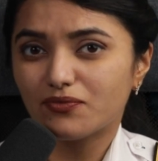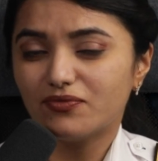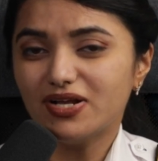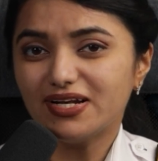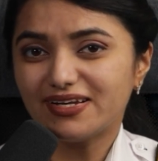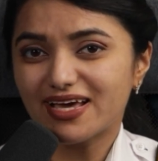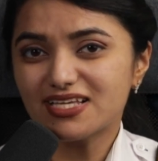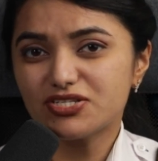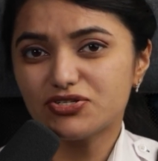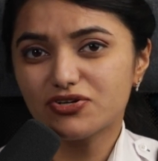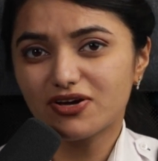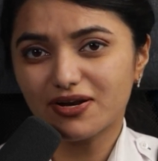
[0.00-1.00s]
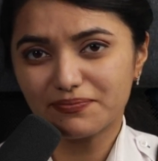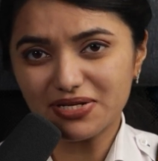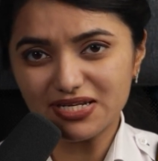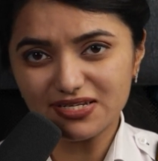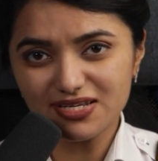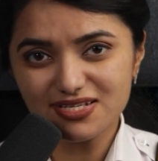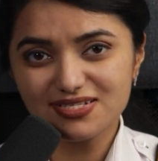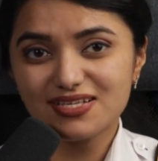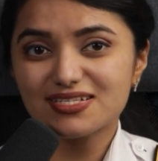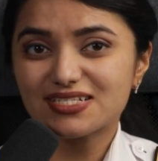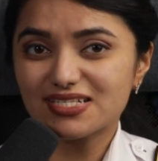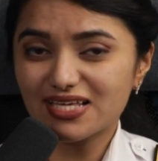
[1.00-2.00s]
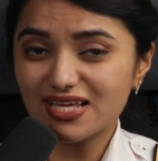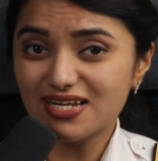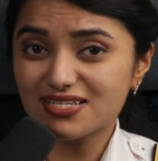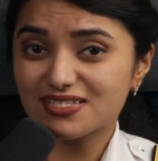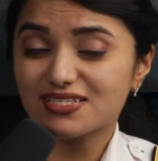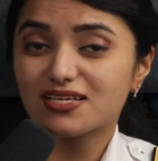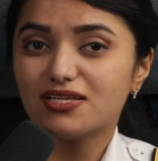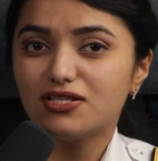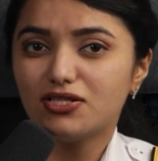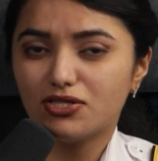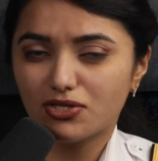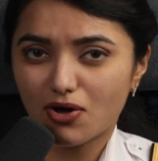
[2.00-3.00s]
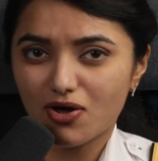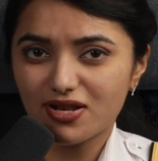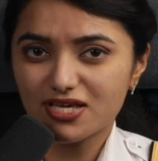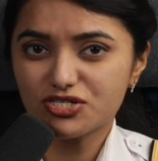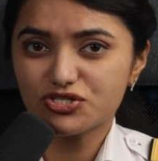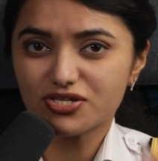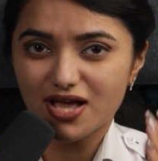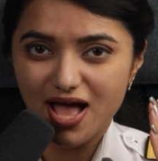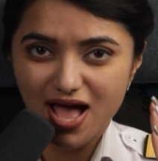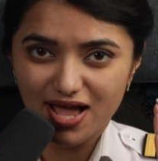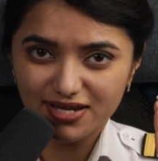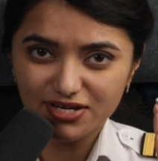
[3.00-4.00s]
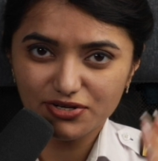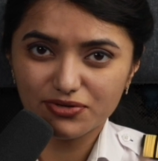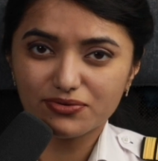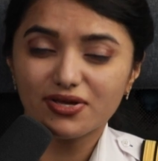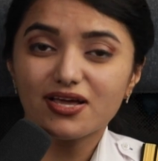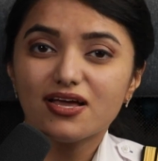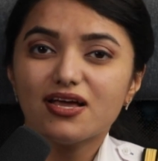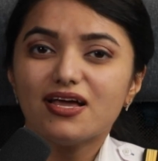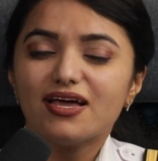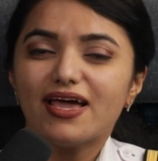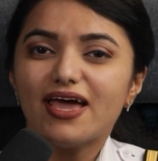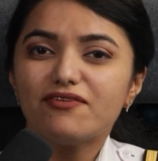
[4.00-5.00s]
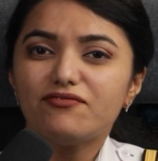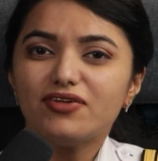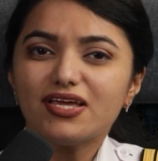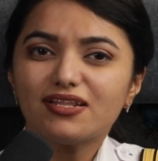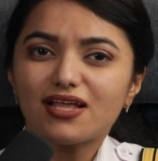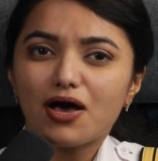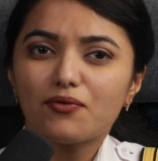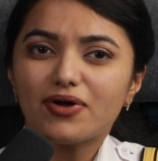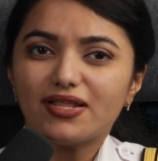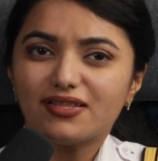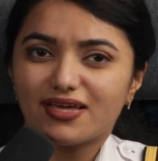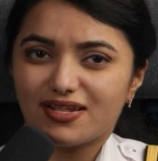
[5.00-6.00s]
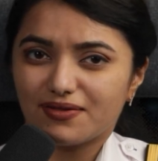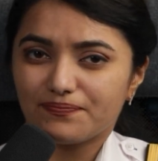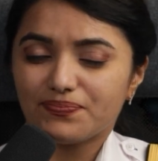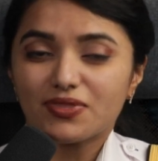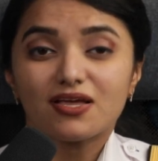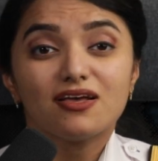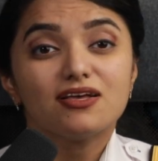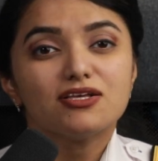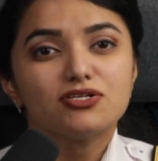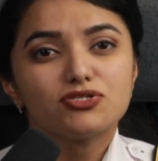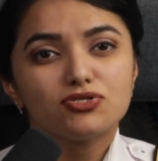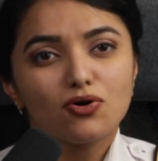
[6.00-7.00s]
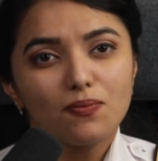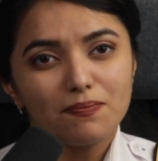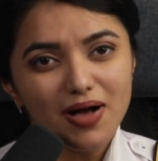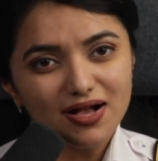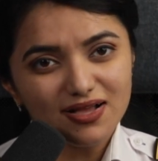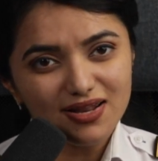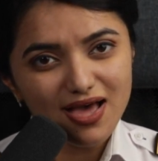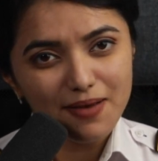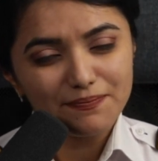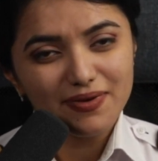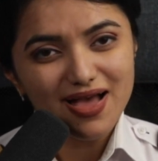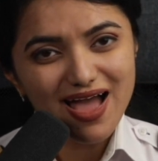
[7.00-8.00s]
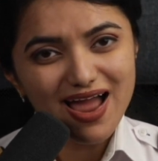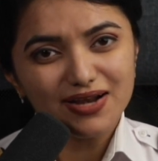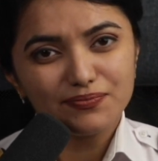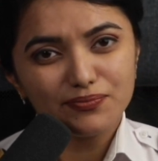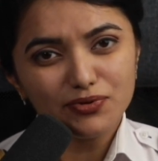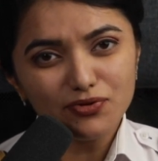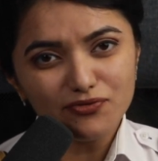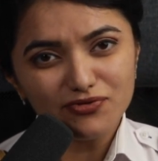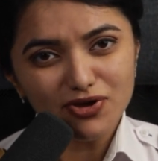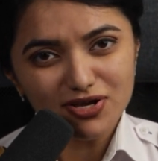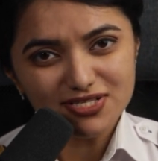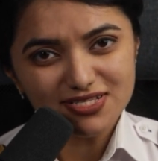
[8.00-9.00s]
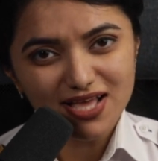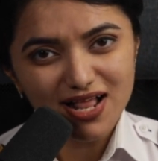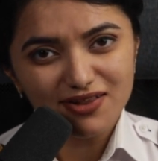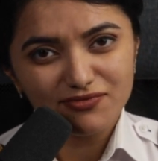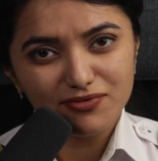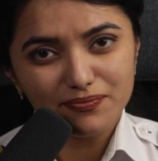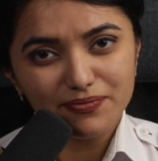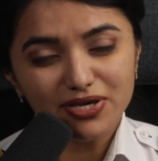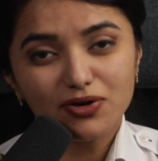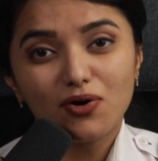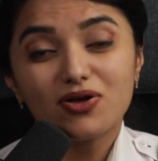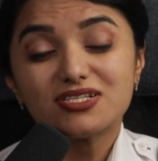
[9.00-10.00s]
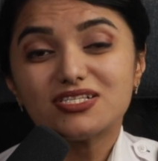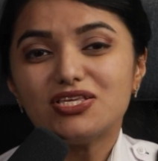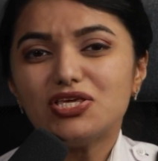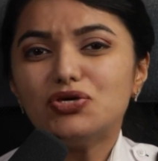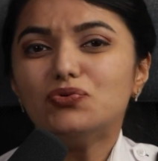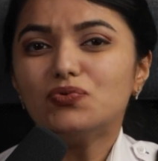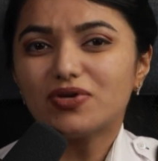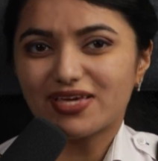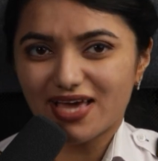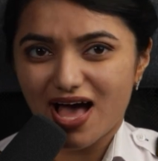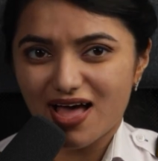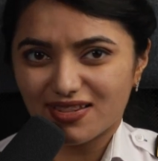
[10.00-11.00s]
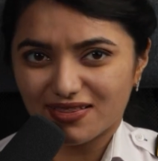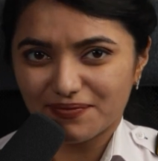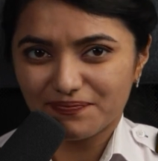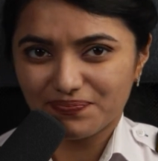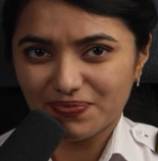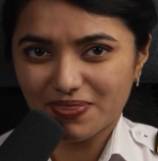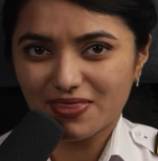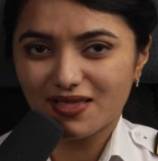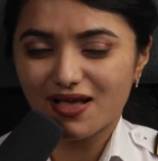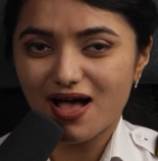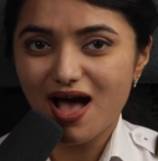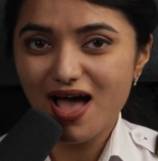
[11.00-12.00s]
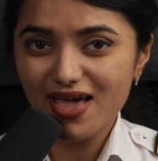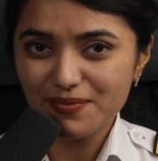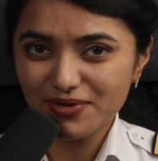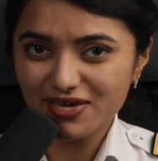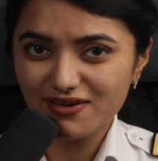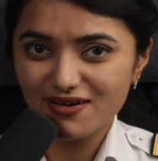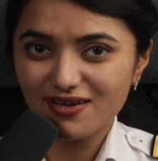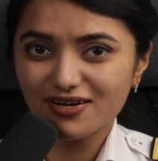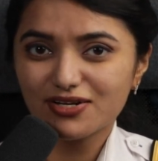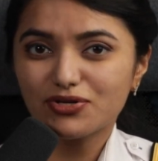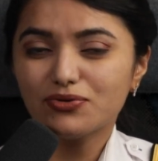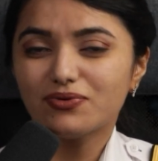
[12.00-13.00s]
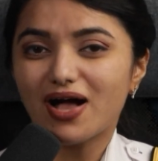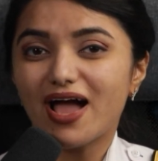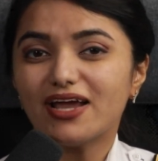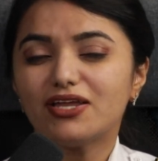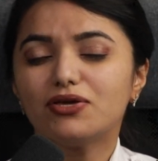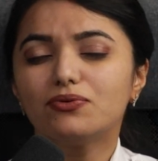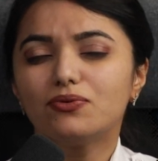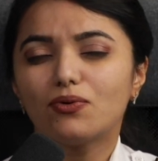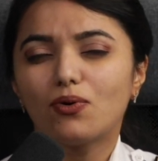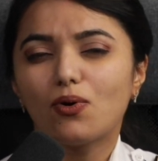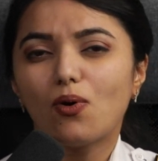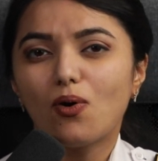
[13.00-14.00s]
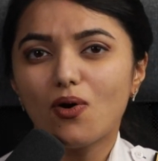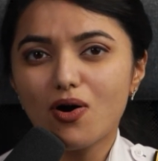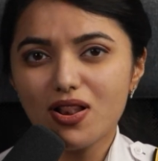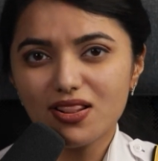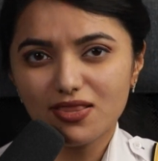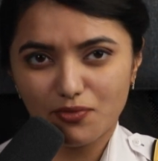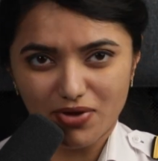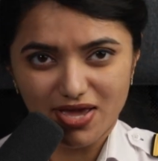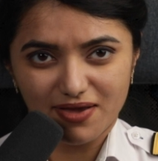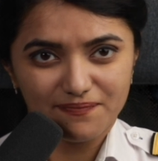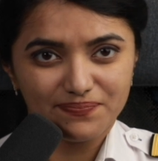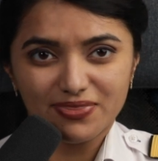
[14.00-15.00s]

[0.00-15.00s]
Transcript: Will test your abilities, skills, knowledge, attitude every now and then. So buckle up and prove yourself because you can. I am here to guide you all the way.